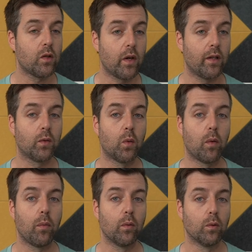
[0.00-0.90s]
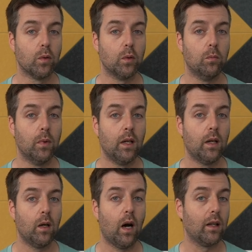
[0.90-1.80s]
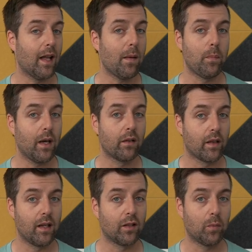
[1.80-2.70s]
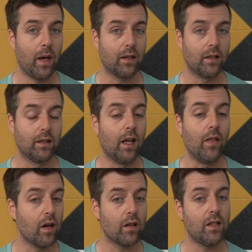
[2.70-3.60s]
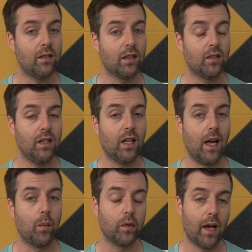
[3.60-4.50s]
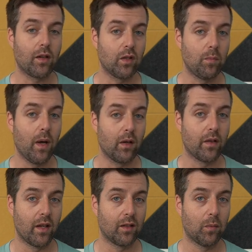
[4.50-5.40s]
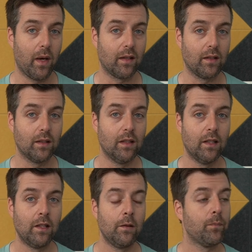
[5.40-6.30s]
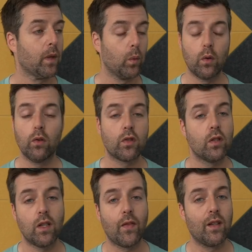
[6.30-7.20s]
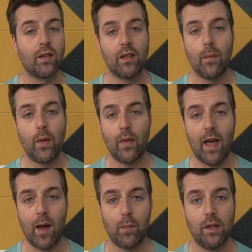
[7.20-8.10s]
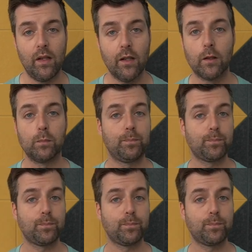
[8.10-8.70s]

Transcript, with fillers: transformed the room a lot better than expected, and the RT60 time was actually better than expected. Well, sure enough, that's the same thing that happened here.